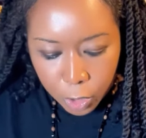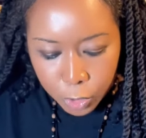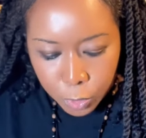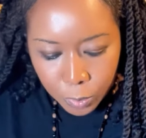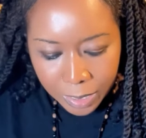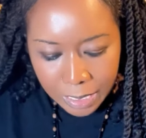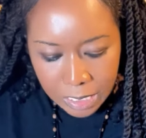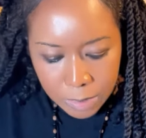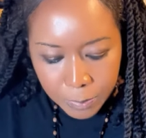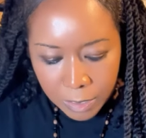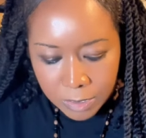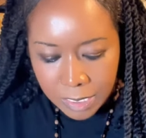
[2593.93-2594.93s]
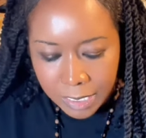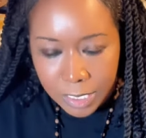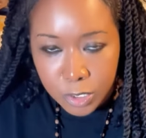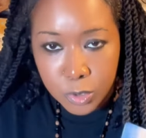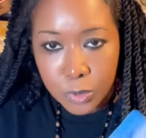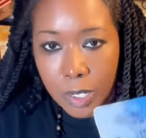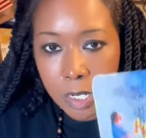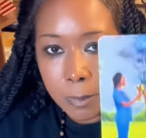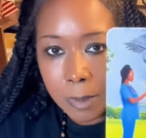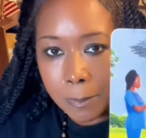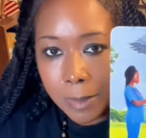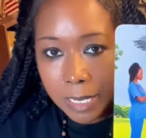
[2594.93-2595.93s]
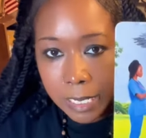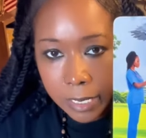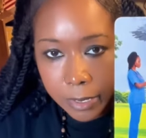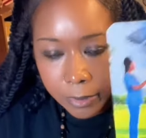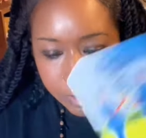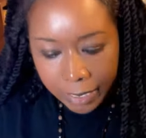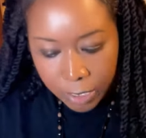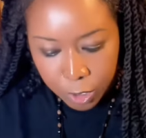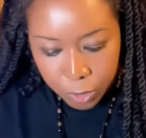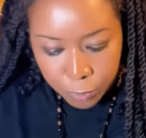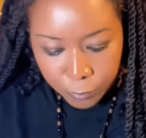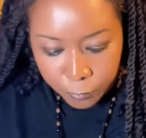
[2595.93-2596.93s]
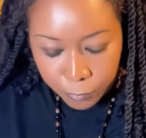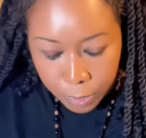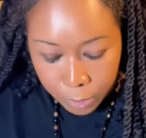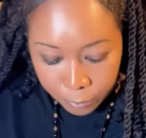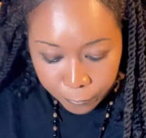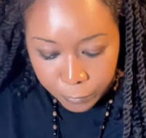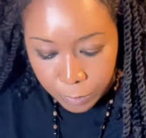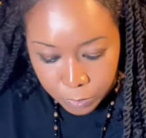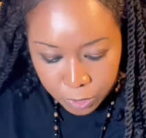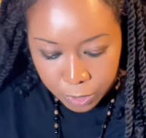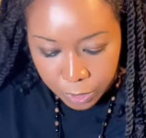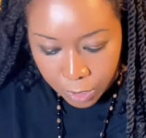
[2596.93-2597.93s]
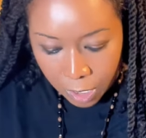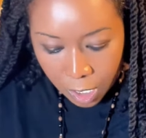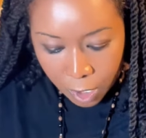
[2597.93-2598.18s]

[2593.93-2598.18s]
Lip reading: you and this person that you're going to be meeting here in the near future